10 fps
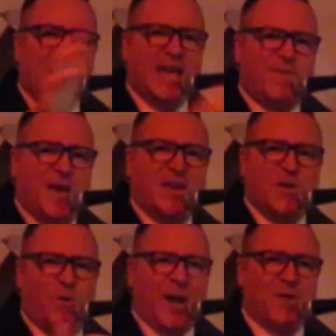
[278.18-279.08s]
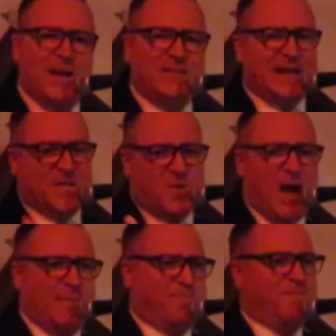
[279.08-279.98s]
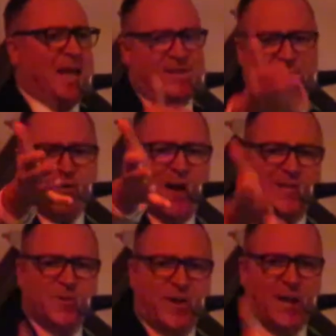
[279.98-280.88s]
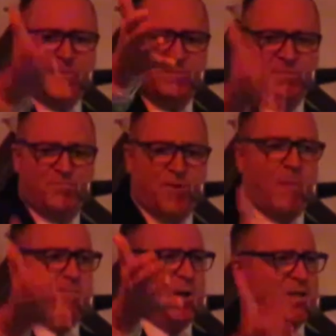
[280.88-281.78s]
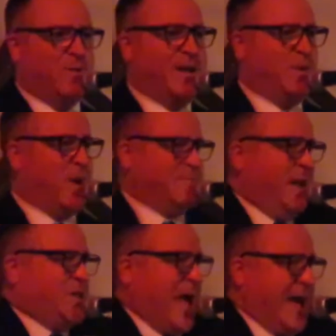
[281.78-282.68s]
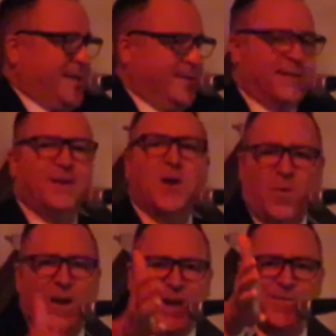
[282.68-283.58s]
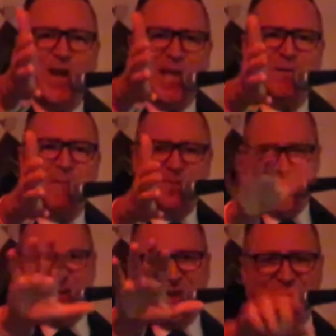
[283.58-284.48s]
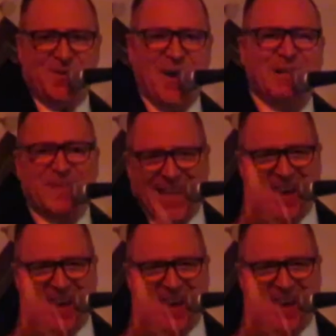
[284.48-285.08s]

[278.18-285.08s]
we leave here you're wondering, that's great, that's a nice looking prop, what do I do? Where's my check? We're going to follow you up in the will call, right? So